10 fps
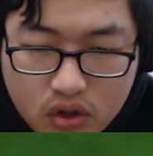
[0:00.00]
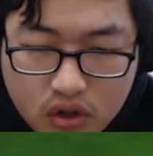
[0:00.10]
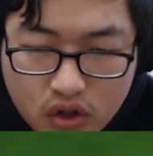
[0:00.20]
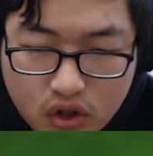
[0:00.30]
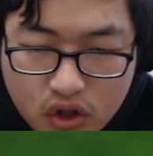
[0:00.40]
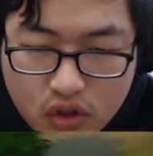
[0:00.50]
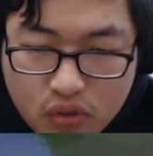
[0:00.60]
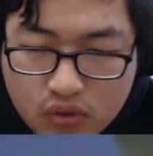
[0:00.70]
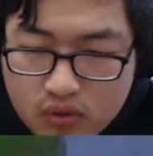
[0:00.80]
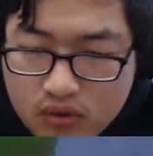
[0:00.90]

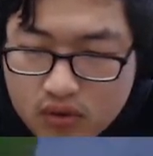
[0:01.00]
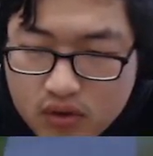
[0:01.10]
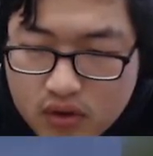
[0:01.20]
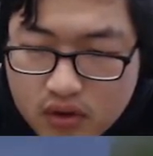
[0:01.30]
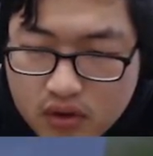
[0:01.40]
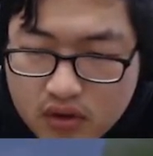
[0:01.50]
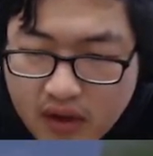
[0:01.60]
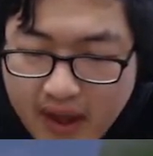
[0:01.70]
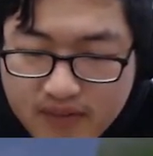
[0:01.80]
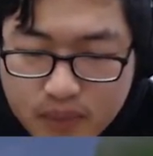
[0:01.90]
You
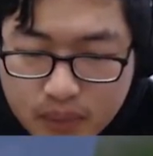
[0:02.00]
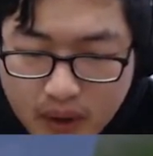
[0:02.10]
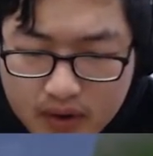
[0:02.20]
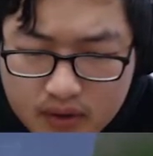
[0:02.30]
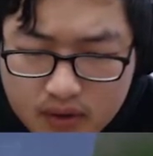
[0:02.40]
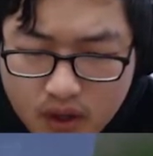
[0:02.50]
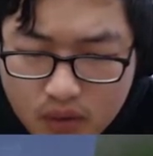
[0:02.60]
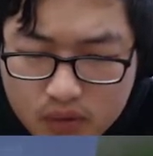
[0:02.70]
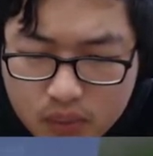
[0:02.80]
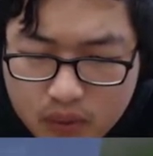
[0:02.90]
haven't bought coke
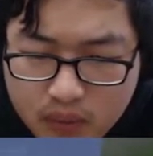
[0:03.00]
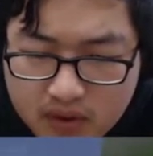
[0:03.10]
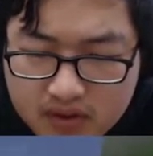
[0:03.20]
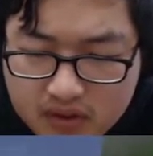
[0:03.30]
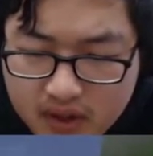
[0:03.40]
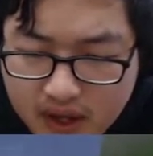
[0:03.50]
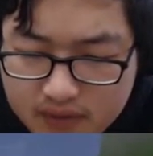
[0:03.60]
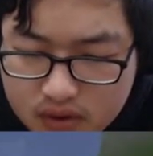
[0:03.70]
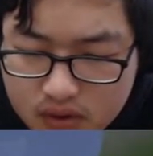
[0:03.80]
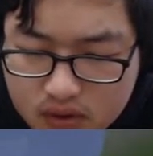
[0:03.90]
from me recently, have
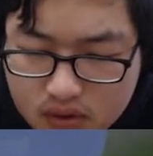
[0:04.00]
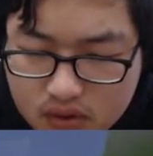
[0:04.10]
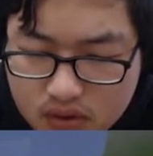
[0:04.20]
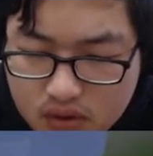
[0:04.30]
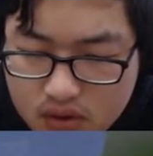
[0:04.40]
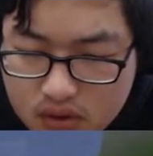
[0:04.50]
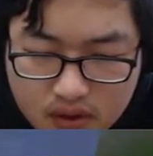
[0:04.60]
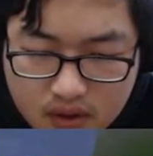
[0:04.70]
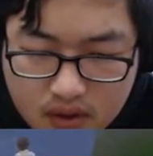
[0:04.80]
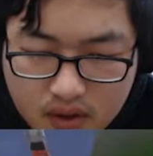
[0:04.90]
you?
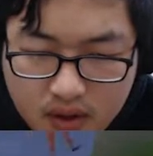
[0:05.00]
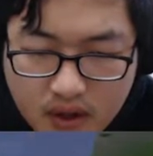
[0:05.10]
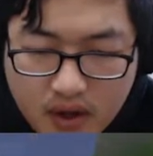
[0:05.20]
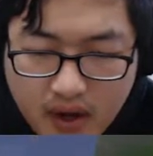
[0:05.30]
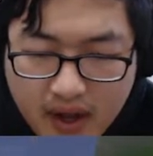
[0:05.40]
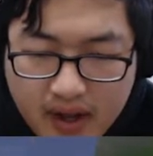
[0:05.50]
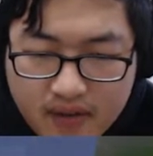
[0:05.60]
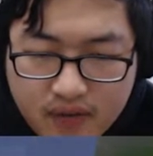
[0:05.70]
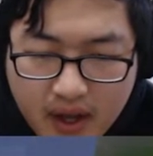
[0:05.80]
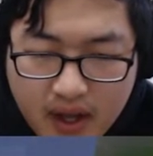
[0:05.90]
Here,
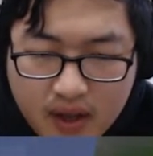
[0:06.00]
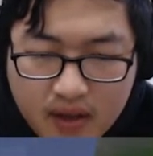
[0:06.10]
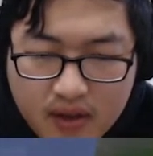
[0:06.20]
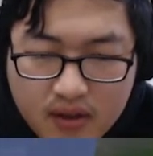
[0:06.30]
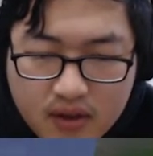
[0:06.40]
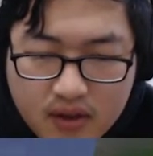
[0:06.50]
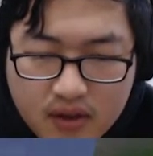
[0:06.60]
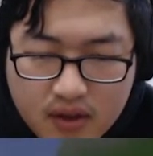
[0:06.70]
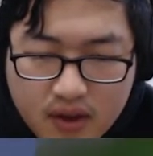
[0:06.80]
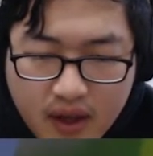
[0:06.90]
have a
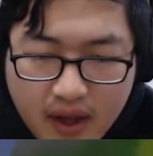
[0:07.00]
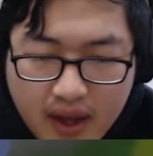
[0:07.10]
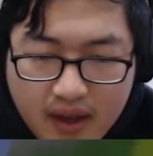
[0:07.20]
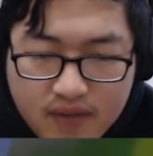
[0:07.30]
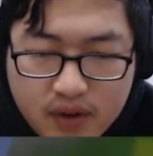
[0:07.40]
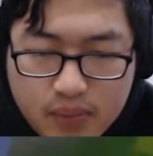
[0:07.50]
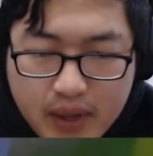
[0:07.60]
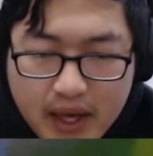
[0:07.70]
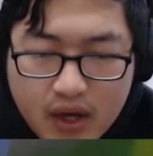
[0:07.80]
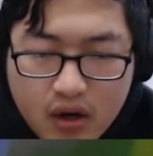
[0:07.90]
have a
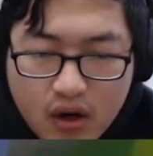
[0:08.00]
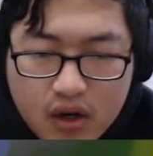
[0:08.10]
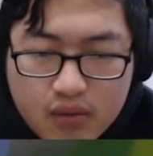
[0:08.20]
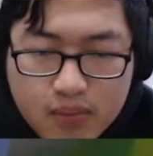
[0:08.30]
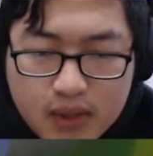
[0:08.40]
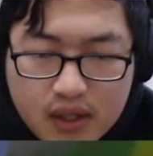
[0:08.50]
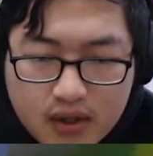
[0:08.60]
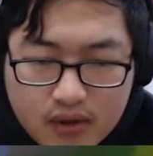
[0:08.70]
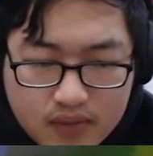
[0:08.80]
bag on me.